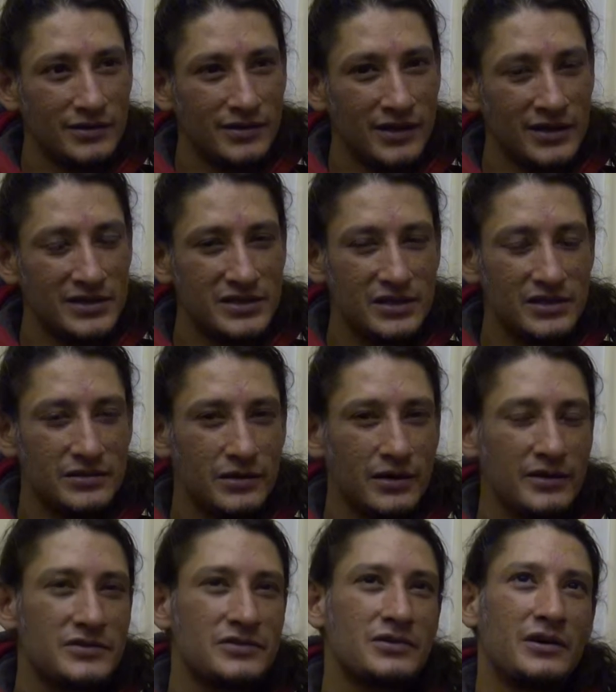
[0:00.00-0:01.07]
I did.
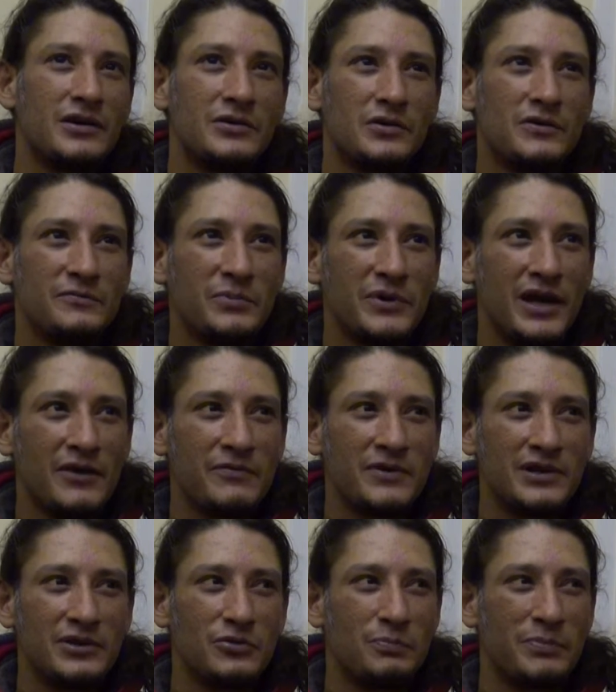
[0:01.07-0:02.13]
I started off by having a
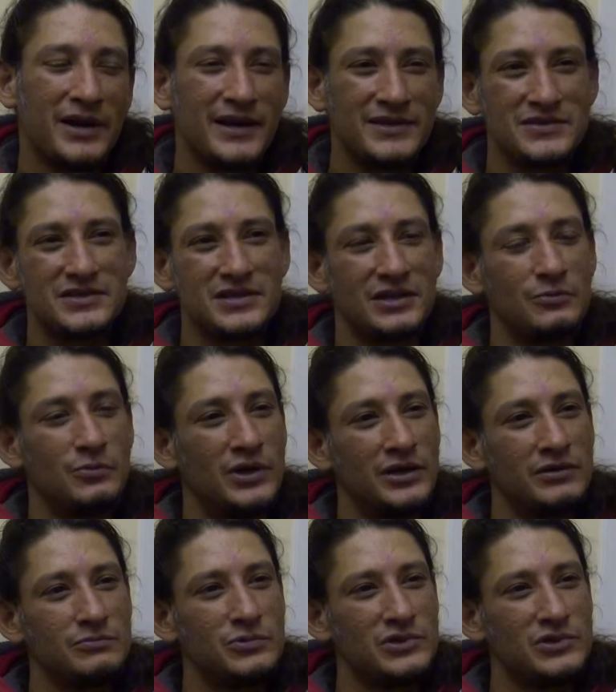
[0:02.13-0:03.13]
little plastic one,